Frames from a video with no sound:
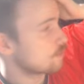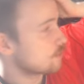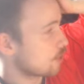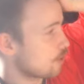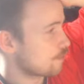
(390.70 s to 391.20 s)

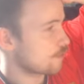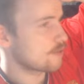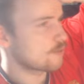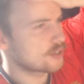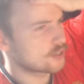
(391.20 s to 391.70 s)
You know,
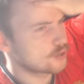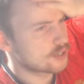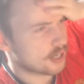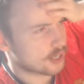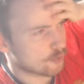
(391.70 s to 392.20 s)
if we do
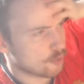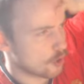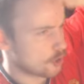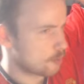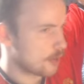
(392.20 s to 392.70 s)
see like a
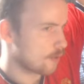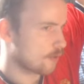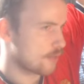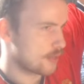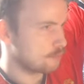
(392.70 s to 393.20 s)
rogue
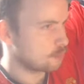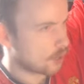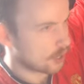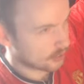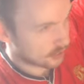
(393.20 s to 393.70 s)
pirate theme
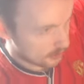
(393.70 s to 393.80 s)
where like there